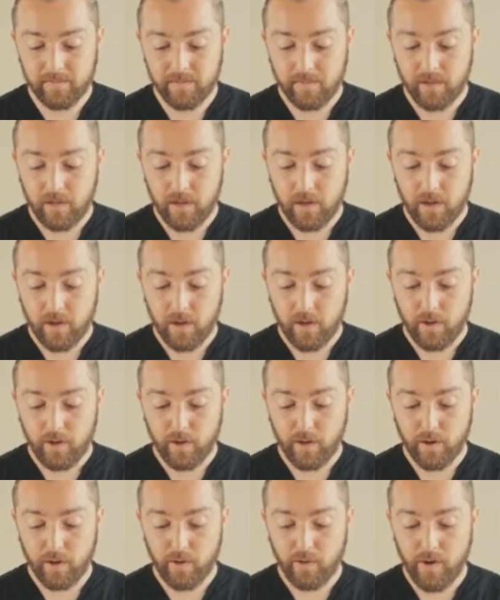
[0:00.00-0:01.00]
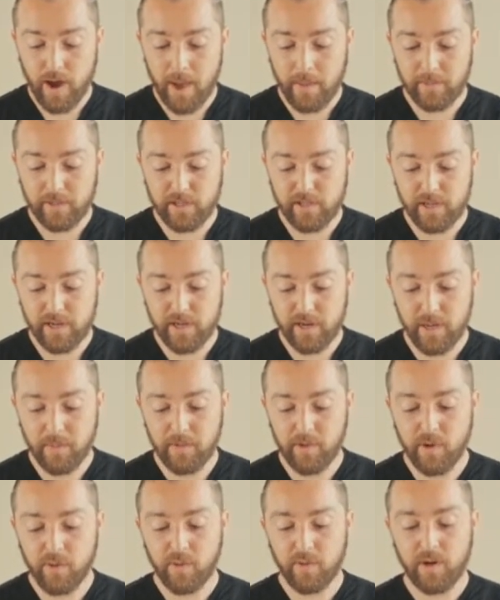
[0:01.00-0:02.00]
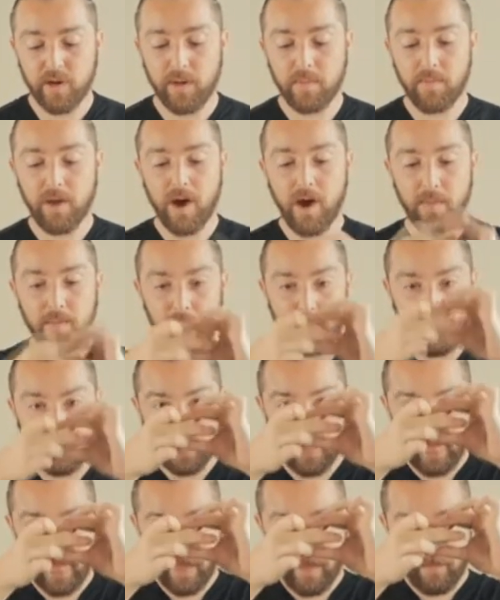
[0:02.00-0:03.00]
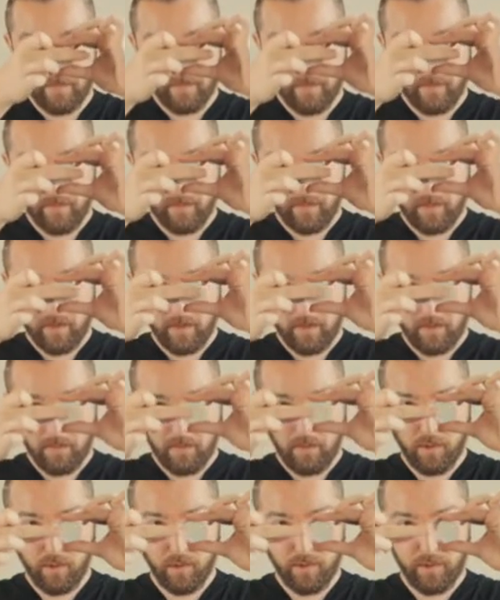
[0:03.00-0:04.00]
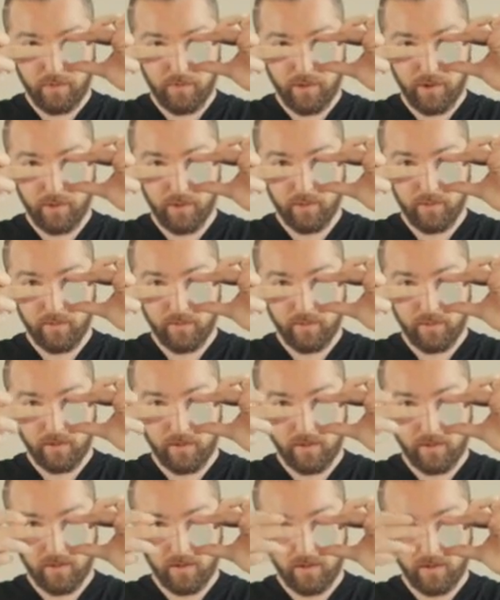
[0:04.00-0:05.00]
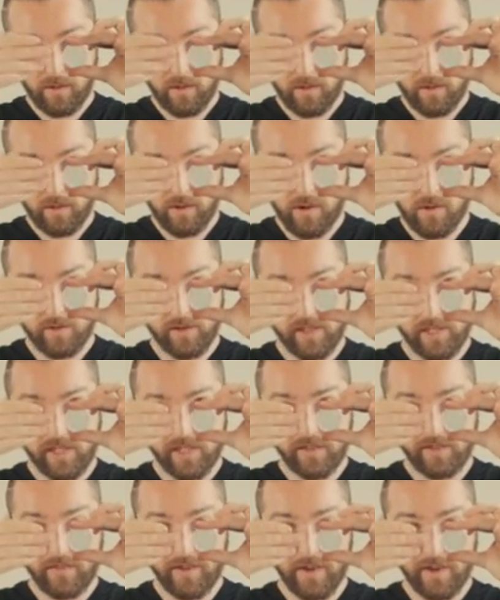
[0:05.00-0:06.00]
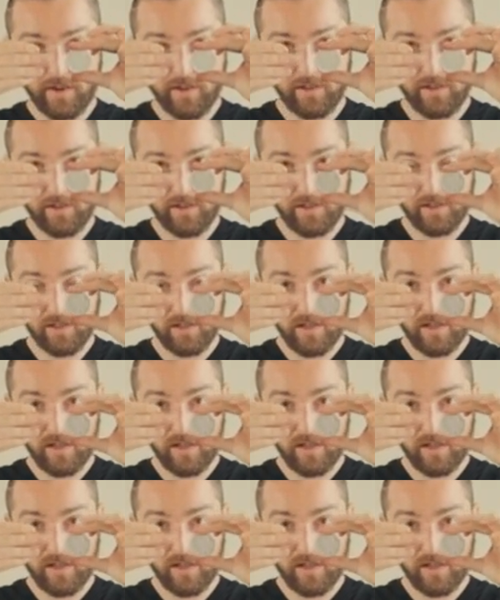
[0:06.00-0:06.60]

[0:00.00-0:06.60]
You're going to grab in JW, come up, pull through, close these fingers.